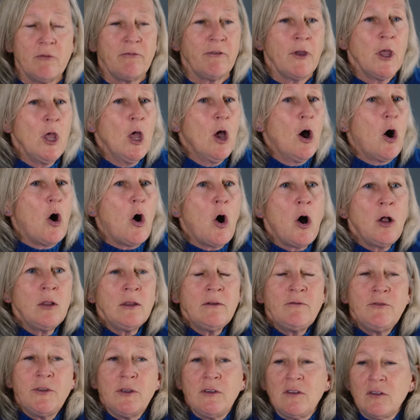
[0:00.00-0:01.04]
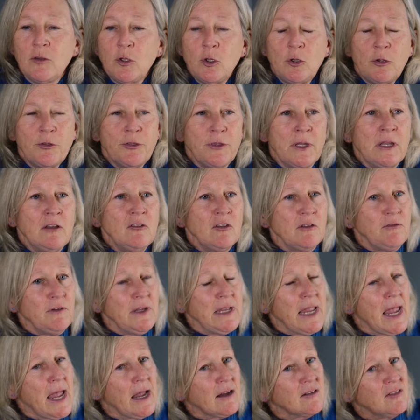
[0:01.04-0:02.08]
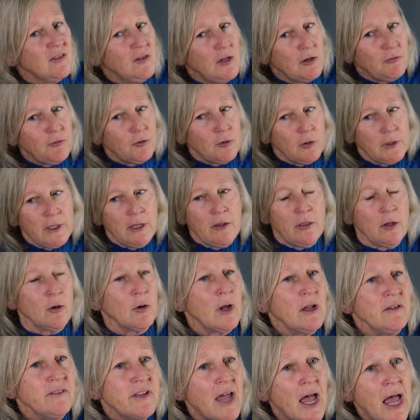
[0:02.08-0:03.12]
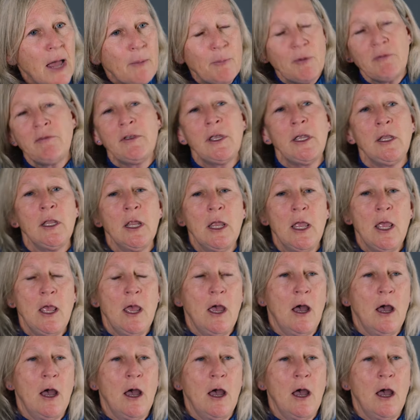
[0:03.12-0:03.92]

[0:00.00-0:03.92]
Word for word: of all of those little things. If he acts differently, they're on top of it.